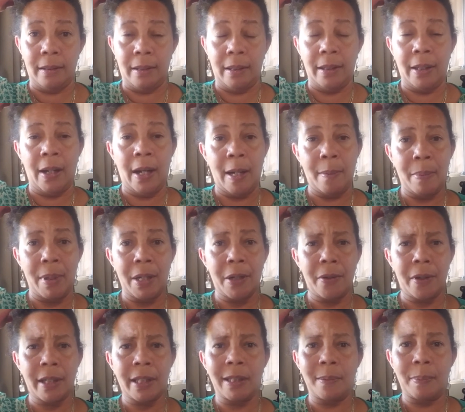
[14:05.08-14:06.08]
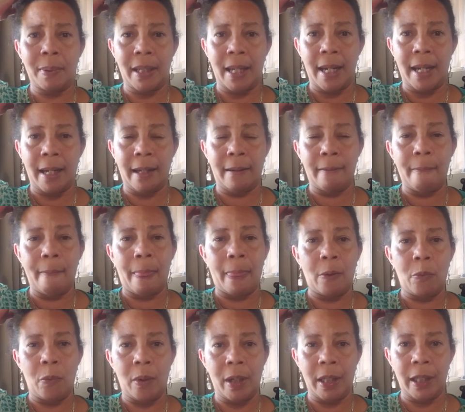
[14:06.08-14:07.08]
Now, I better explain
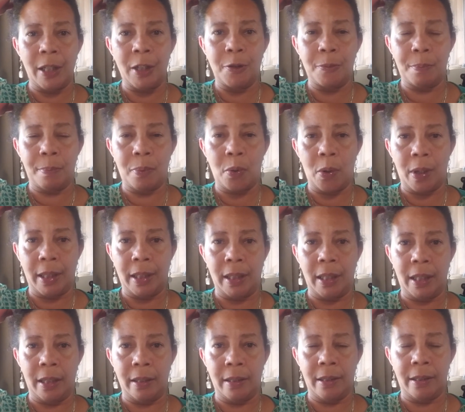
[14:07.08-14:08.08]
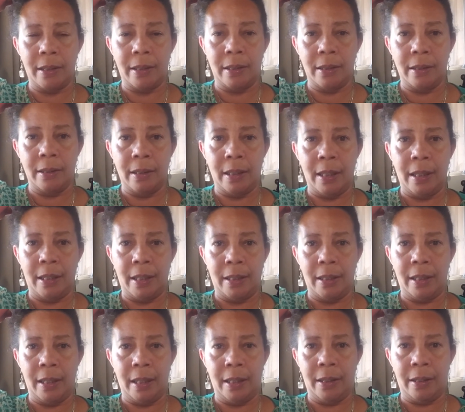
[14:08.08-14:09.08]
what each point is
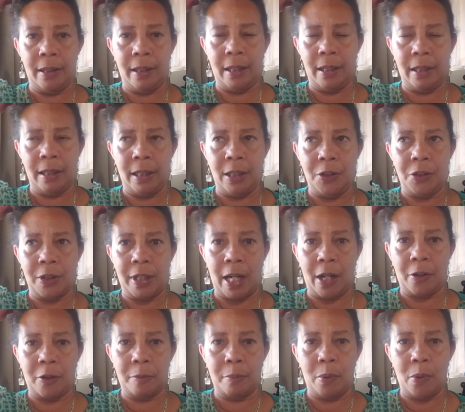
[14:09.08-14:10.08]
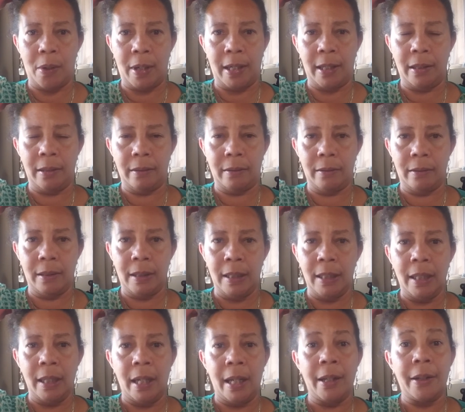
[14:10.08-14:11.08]
in each counterpoint.
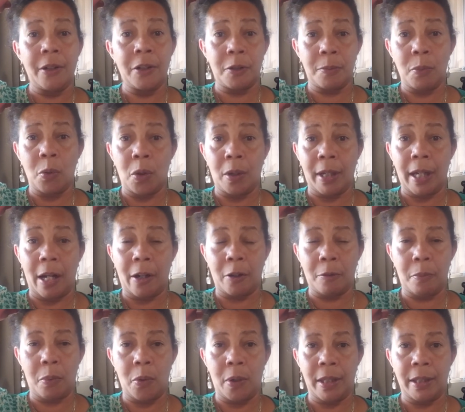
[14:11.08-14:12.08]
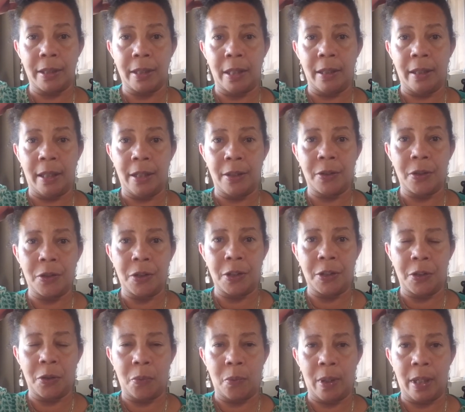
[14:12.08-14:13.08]
And there's more counterpoints, and these are
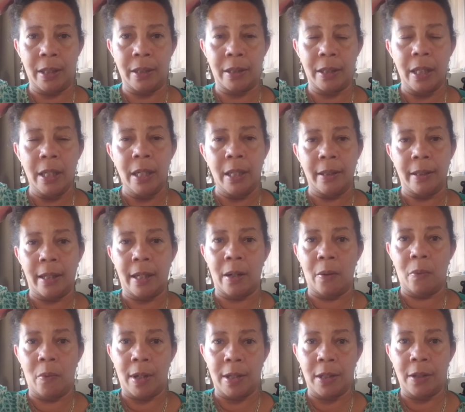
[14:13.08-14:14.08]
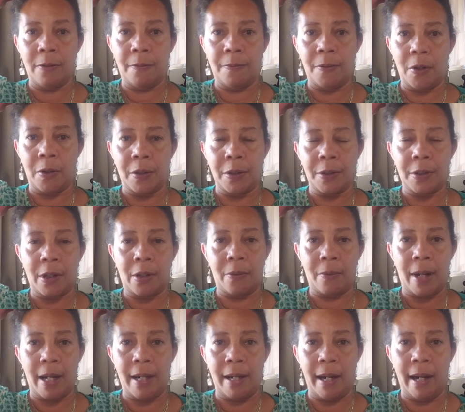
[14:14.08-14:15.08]
just the ones that I want you to focus on
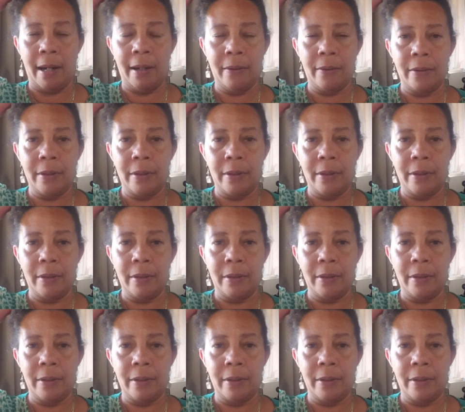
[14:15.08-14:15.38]
right now.